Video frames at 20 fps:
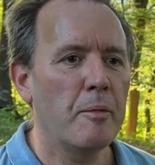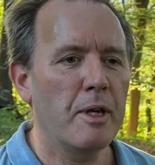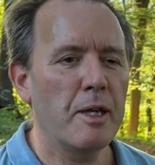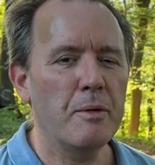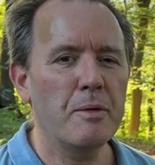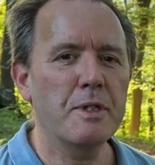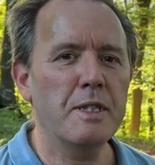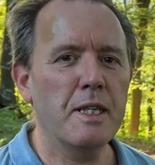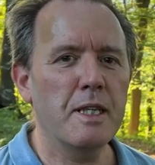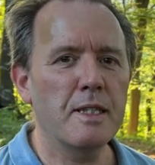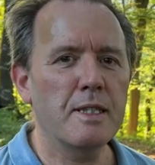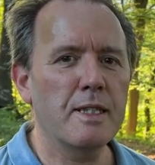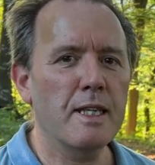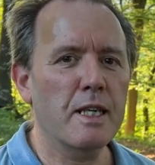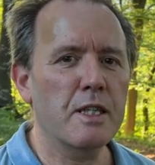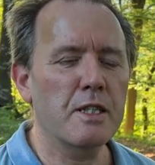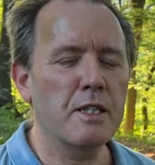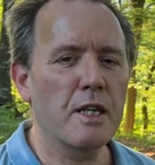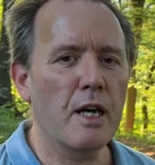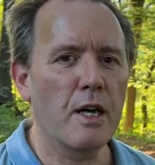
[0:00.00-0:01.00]
but it was in a
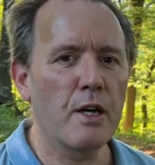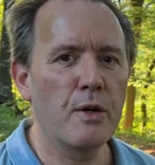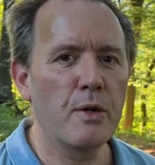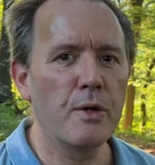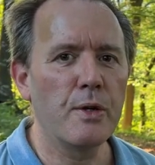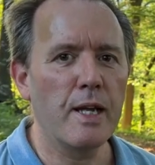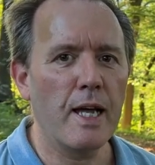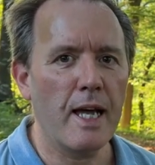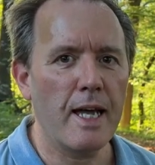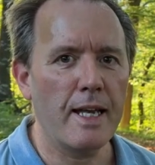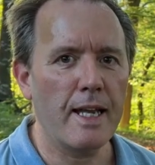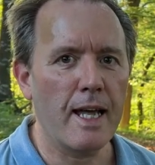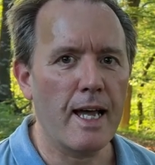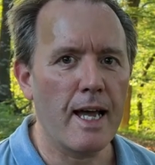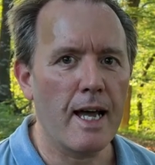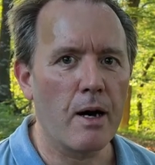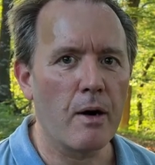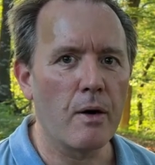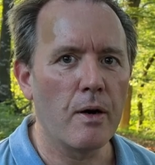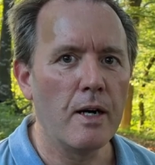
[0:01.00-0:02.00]
section that I could edit
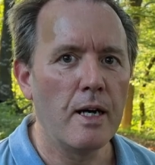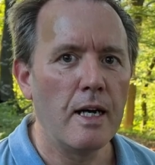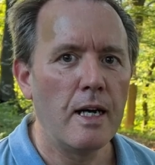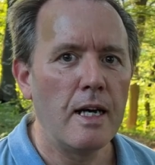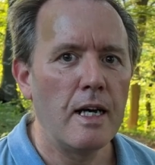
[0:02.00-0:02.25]
out.